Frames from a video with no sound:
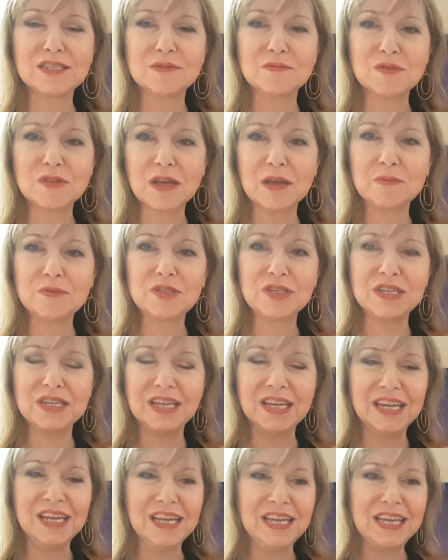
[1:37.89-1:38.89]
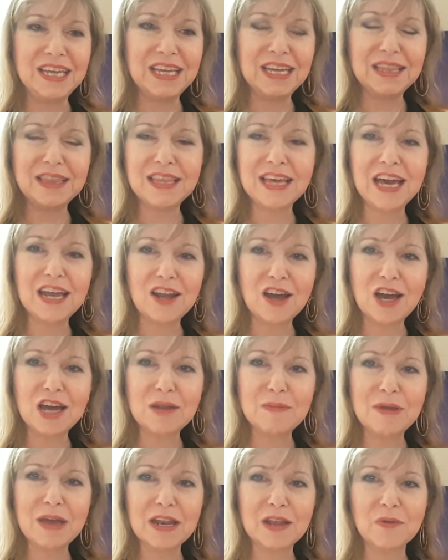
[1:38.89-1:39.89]
sometimes she'd hit that
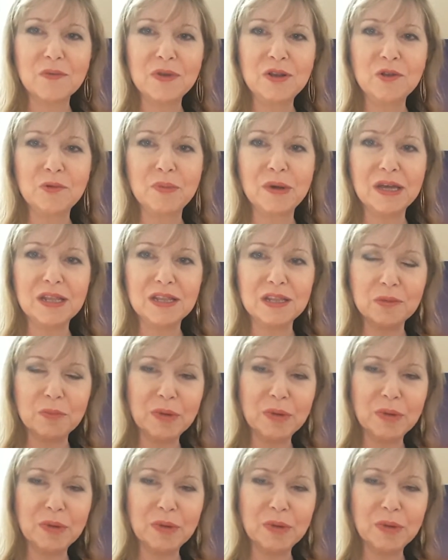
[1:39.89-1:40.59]
automatic window button.